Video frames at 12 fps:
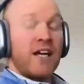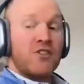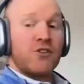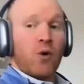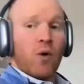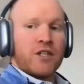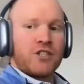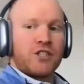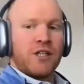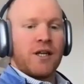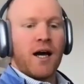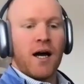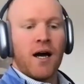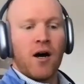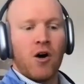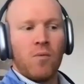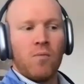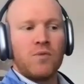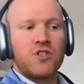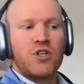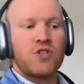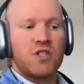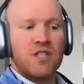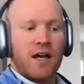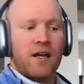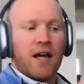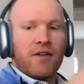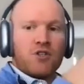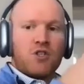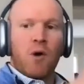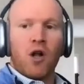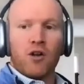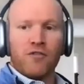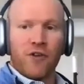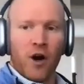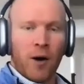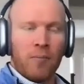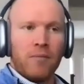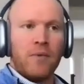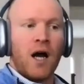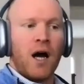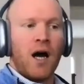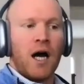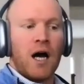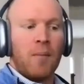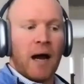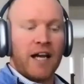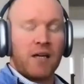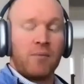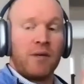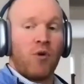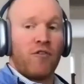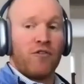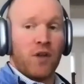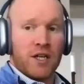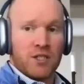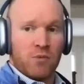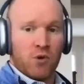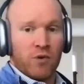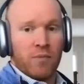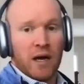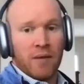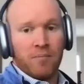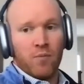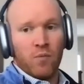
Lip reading: answer your question, so since I have a smaller firm, I can be more flexible with my